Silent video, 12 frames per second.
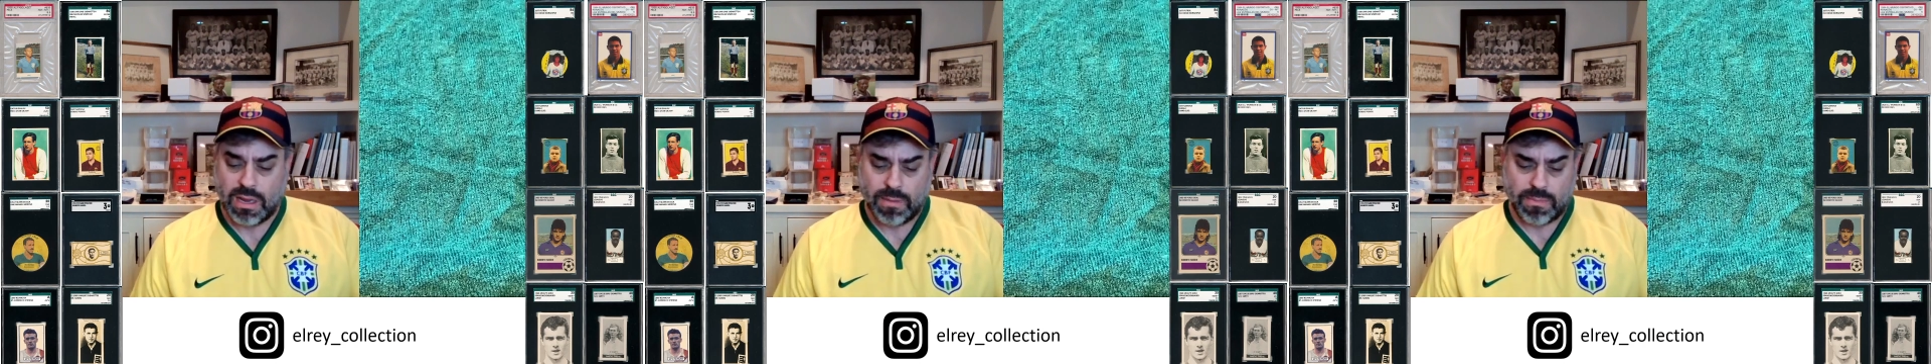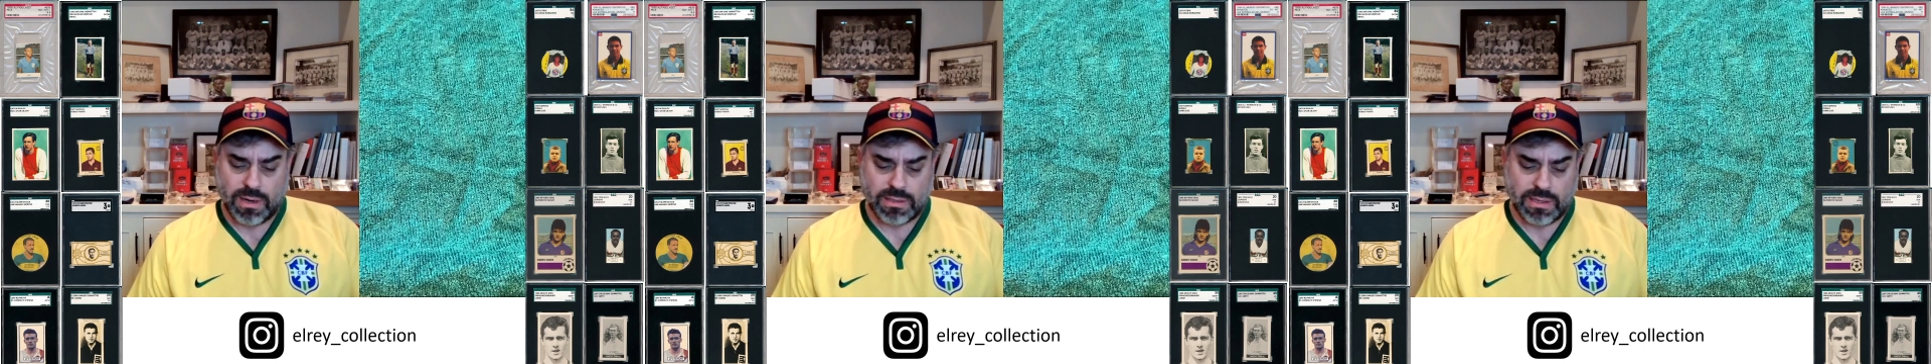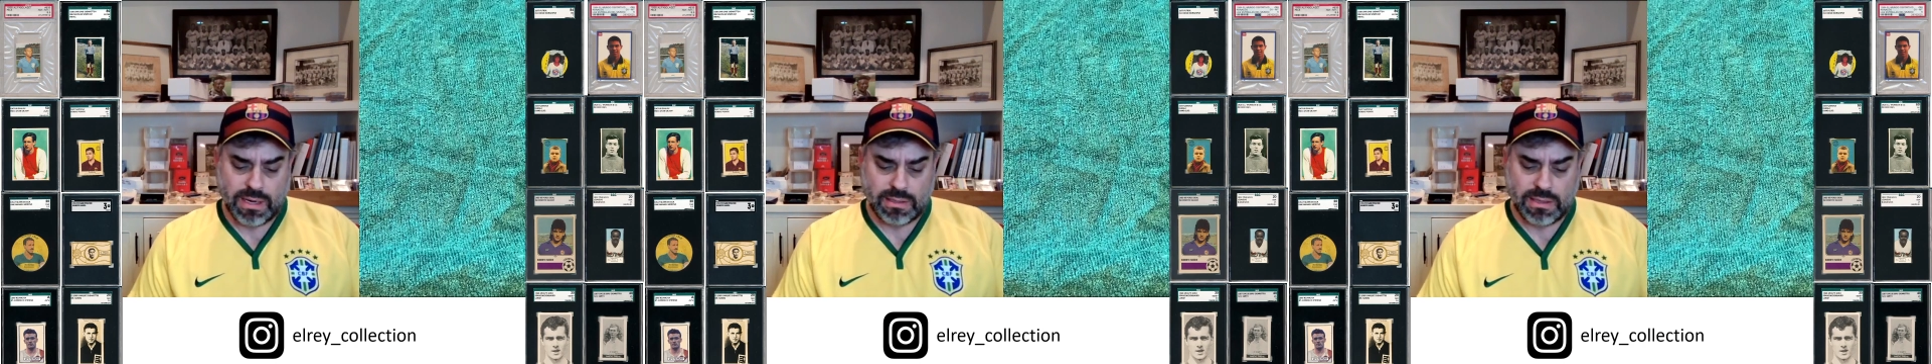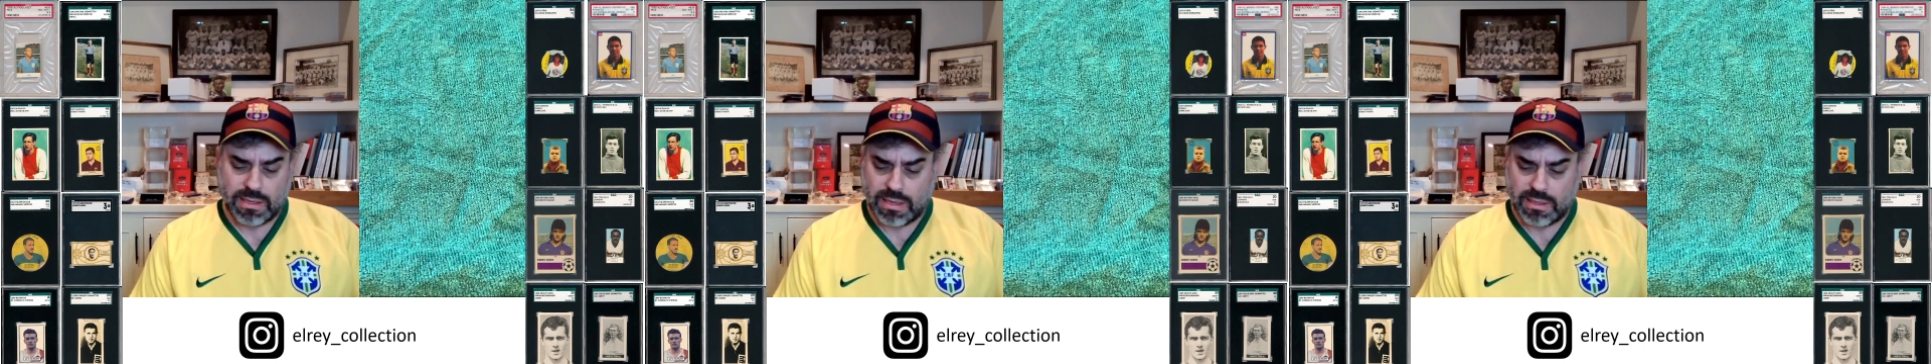but it's a
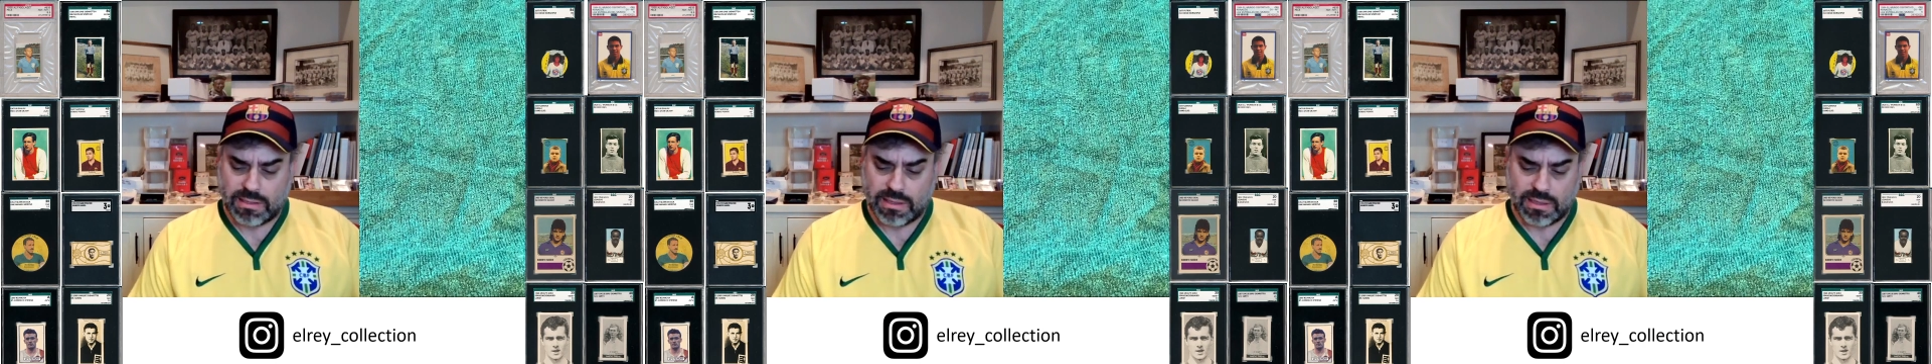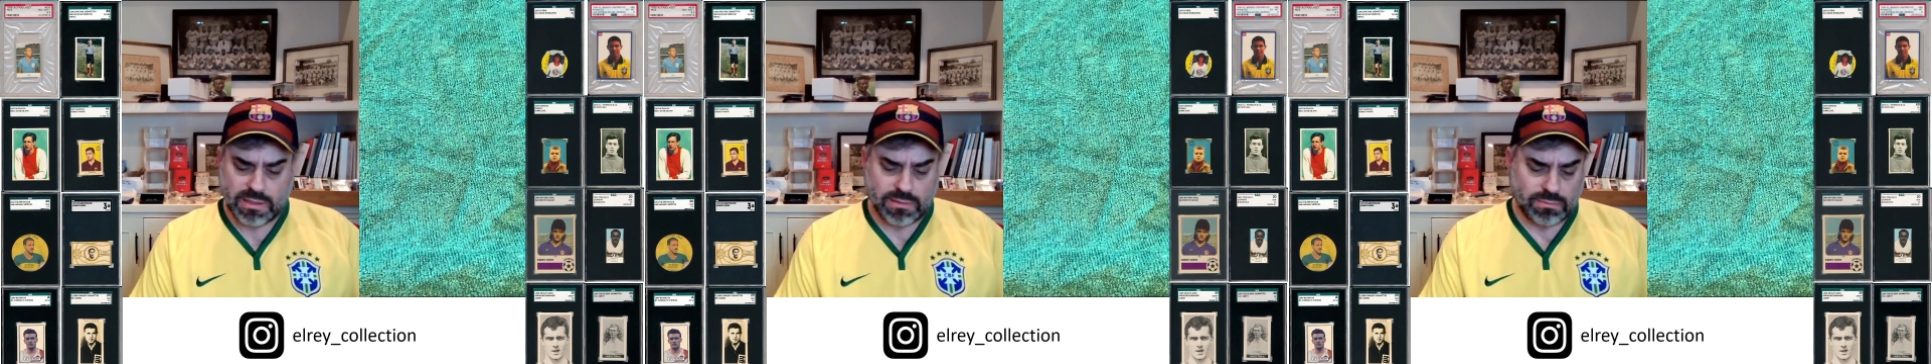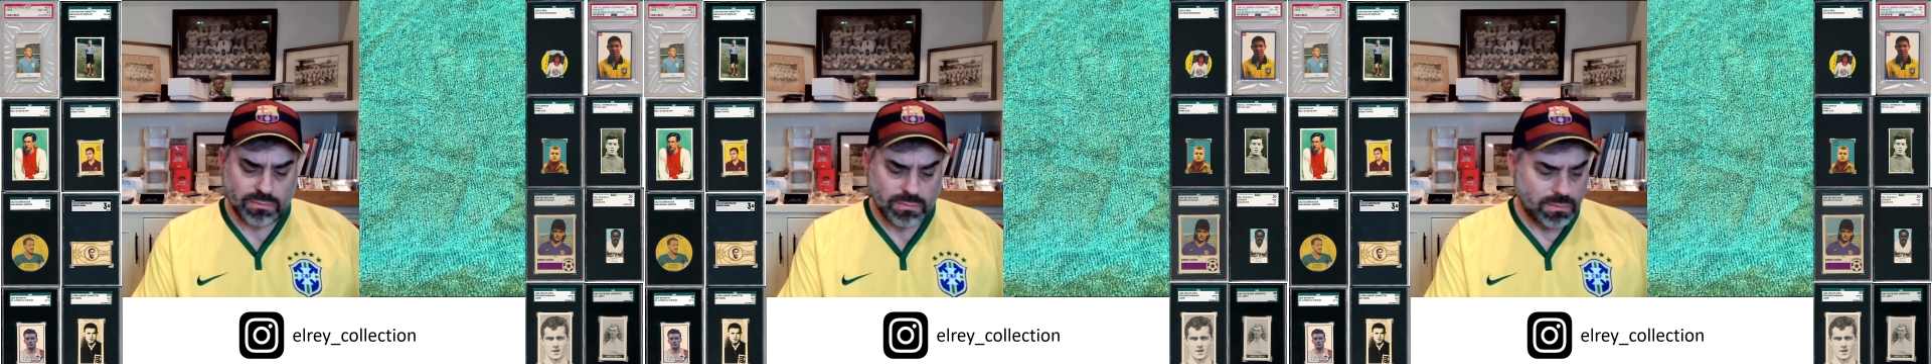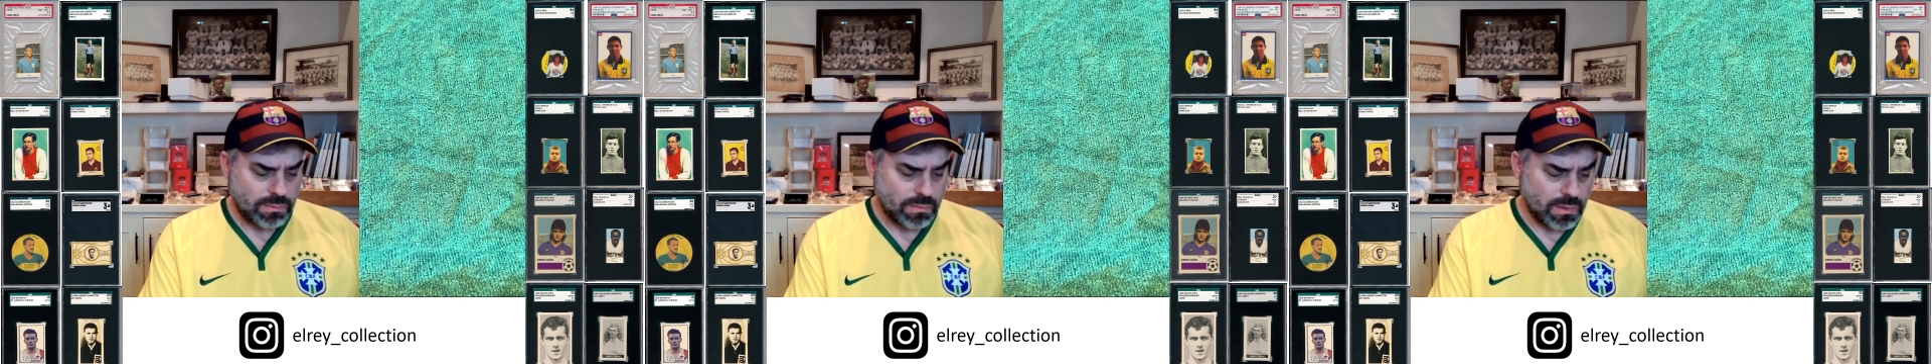1996,
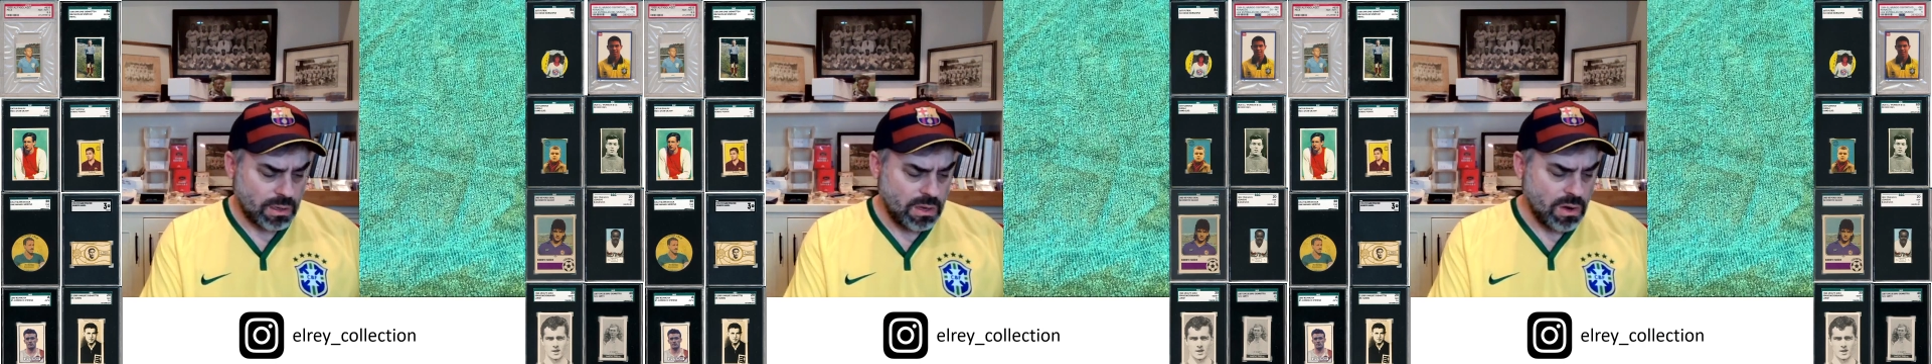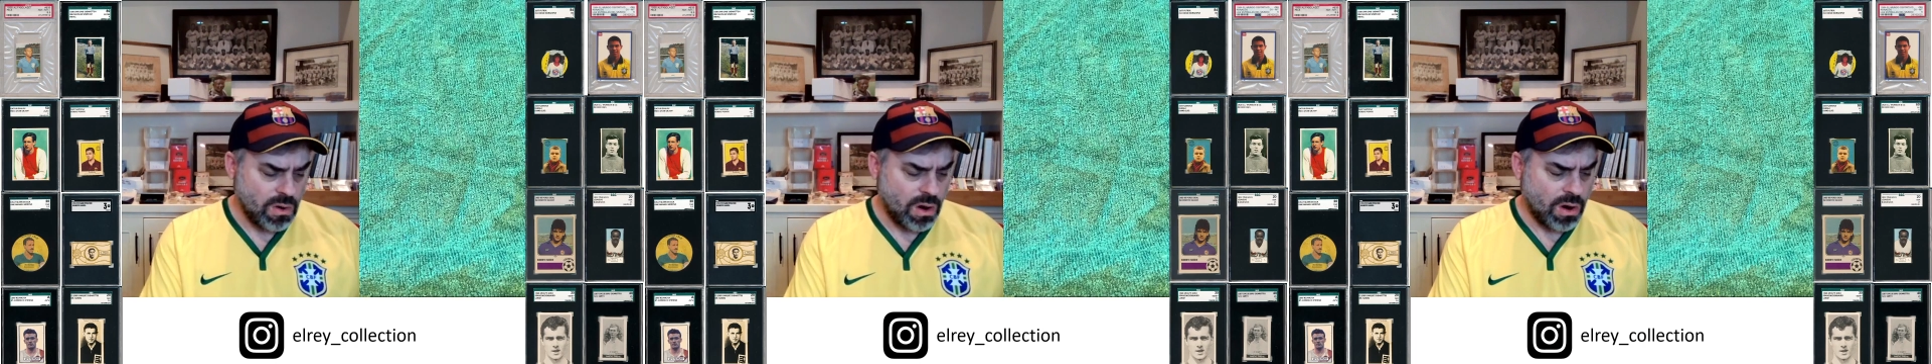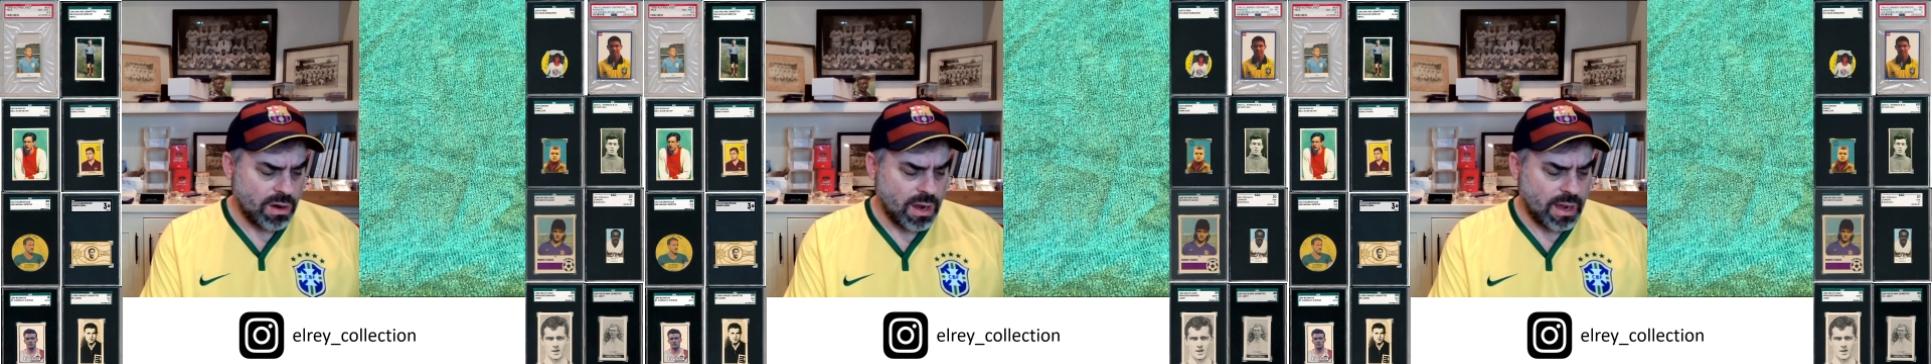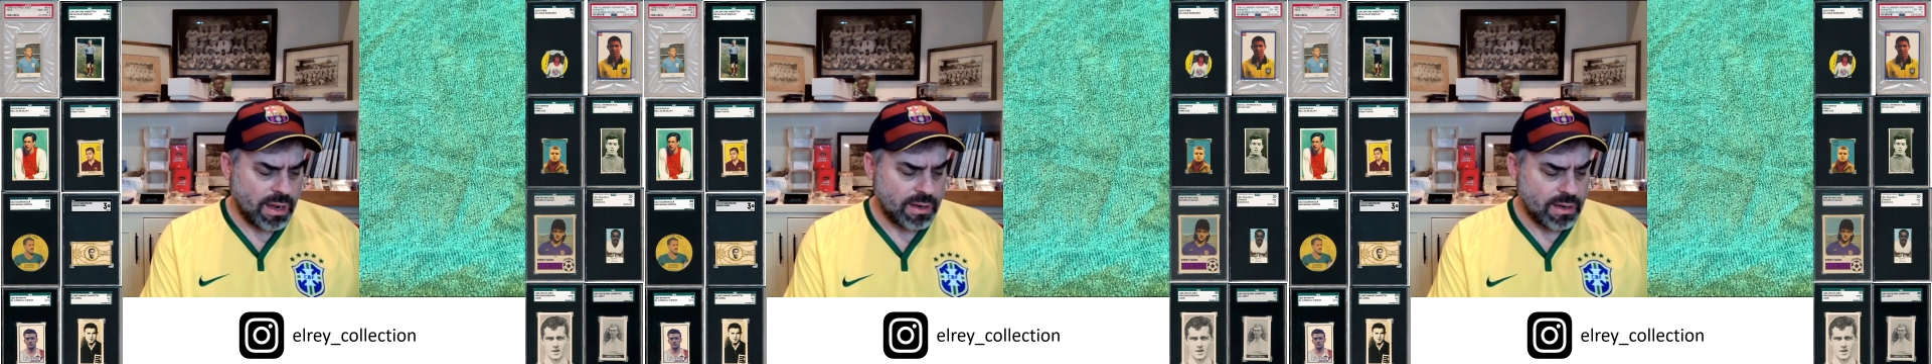
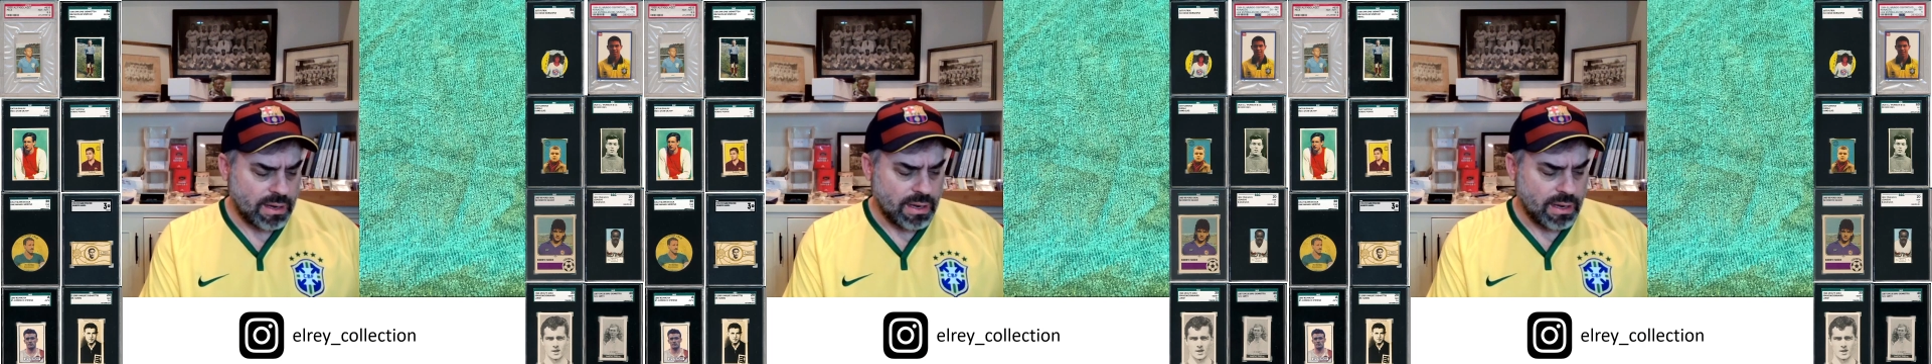R9.